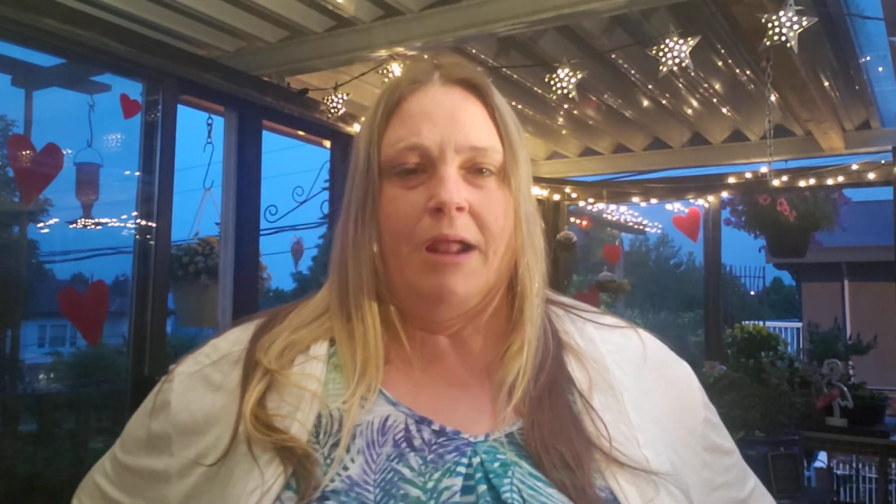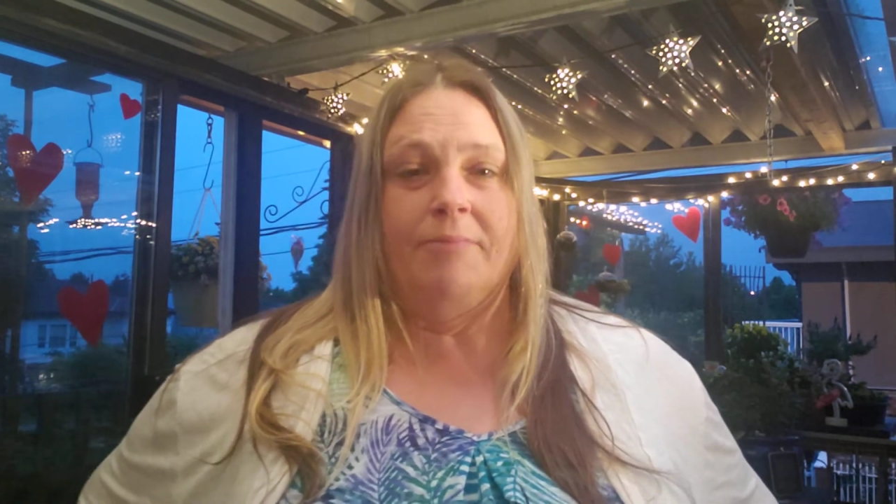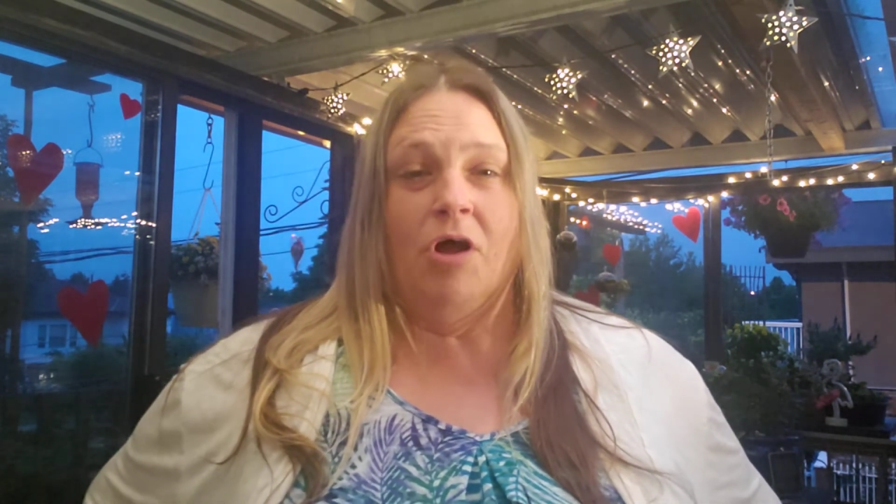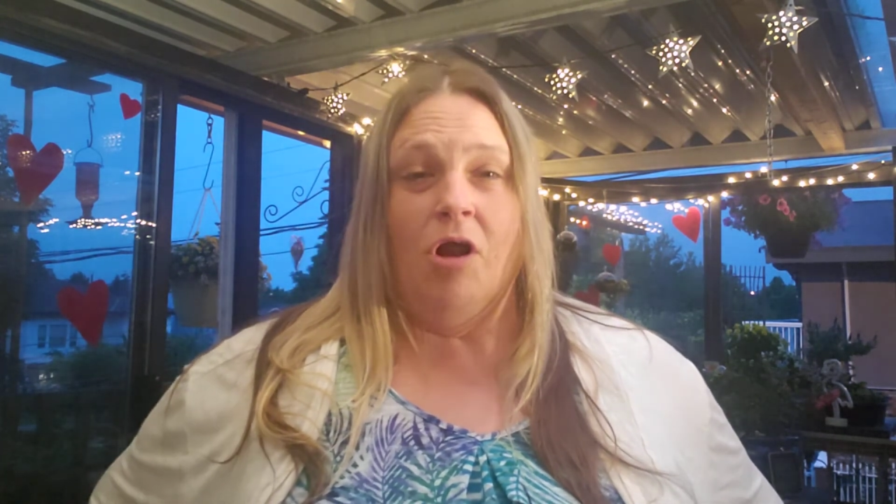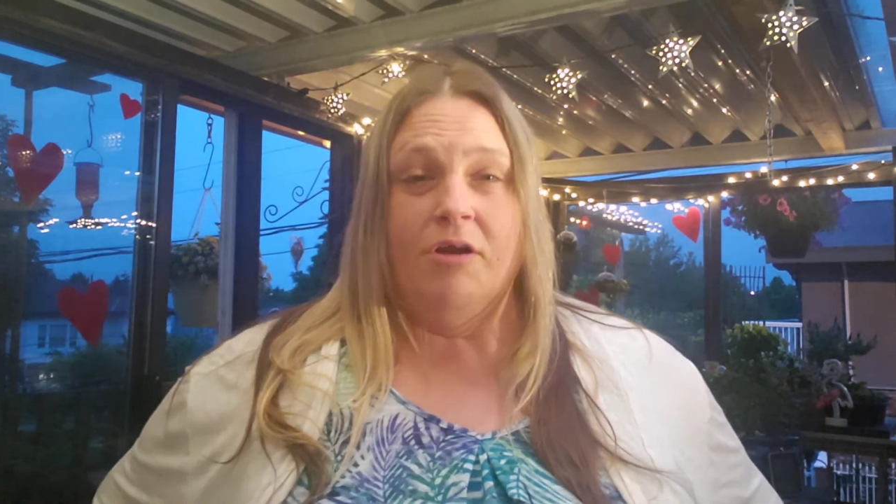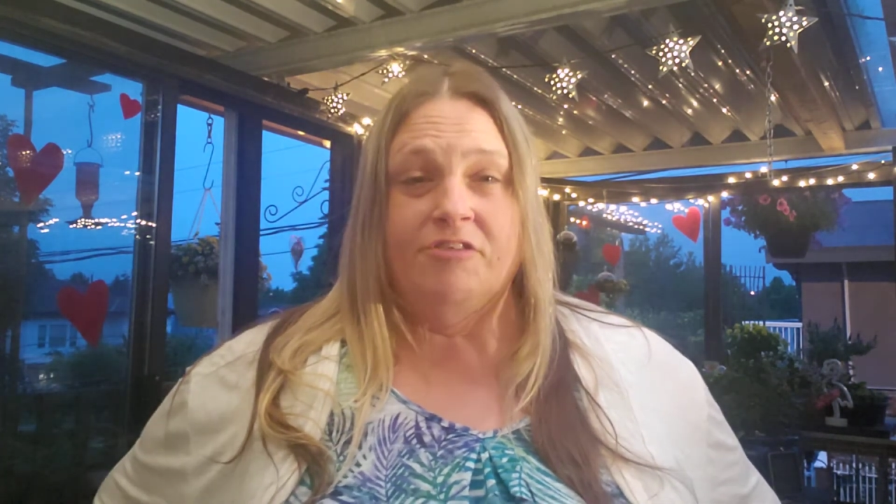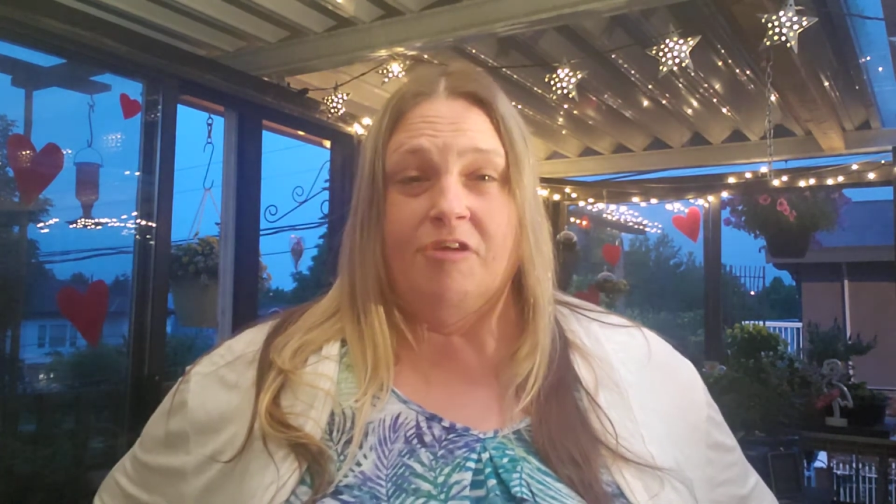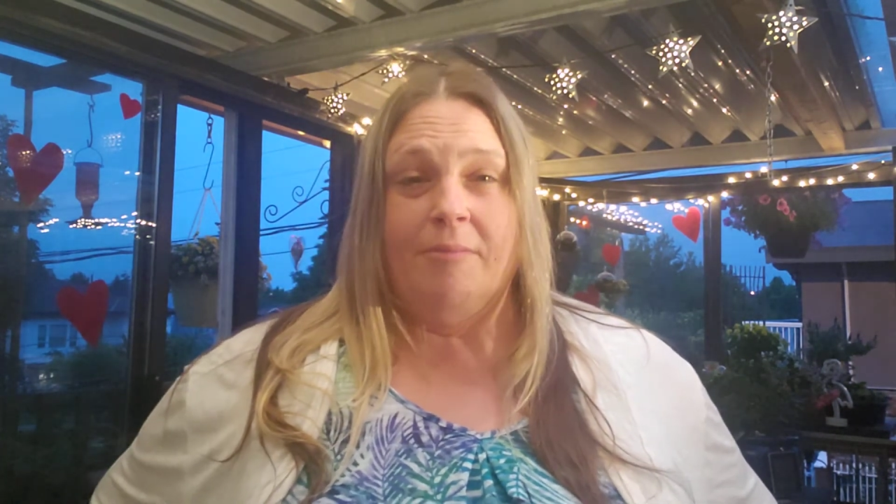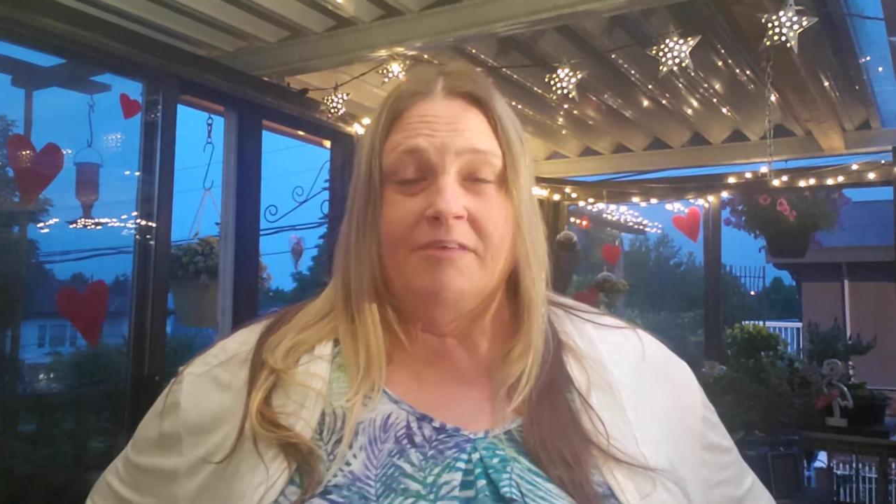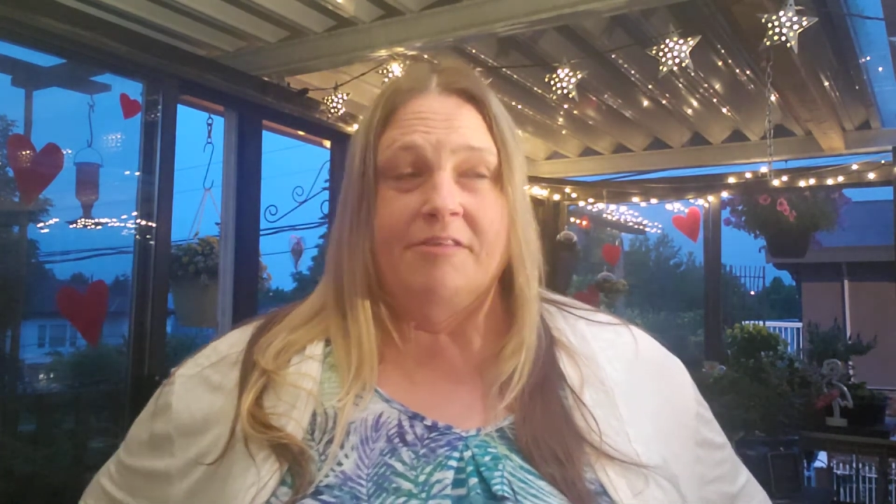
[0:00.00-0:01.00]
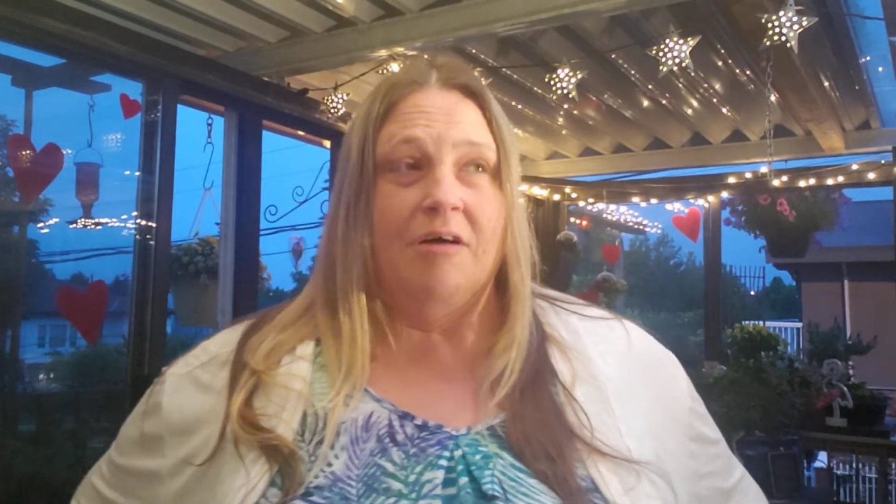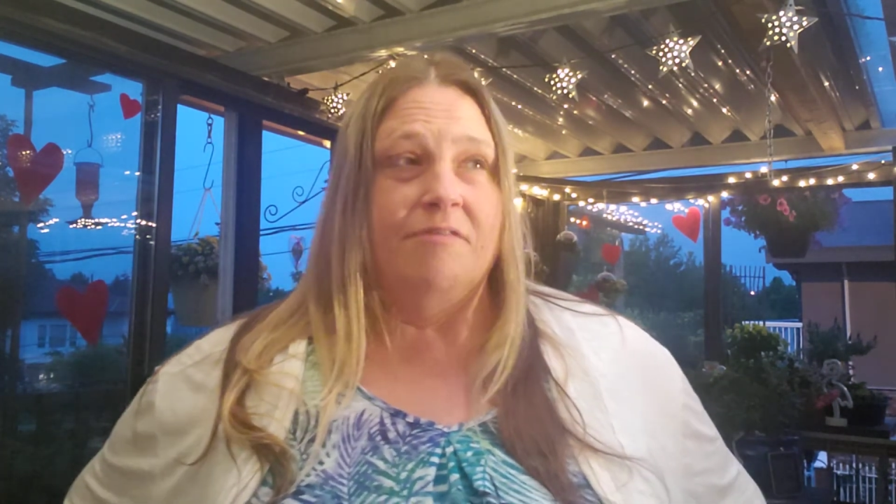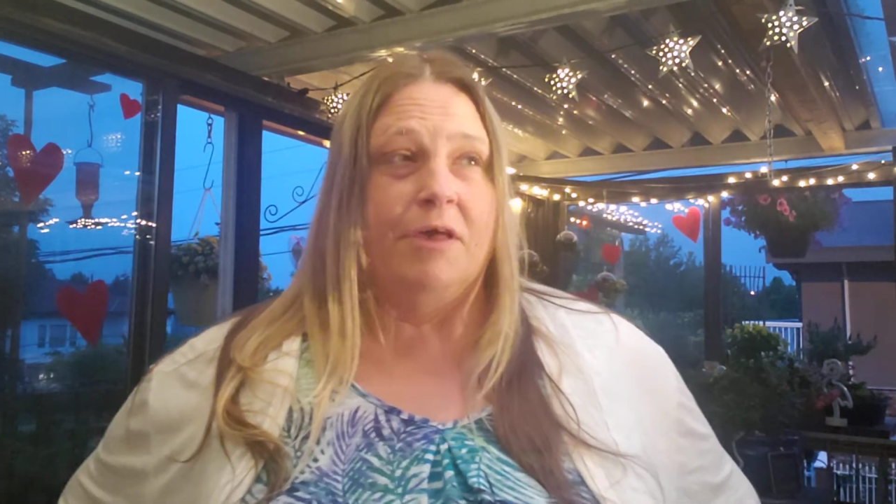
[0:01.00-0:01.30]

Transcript: I'm the hardest on myself.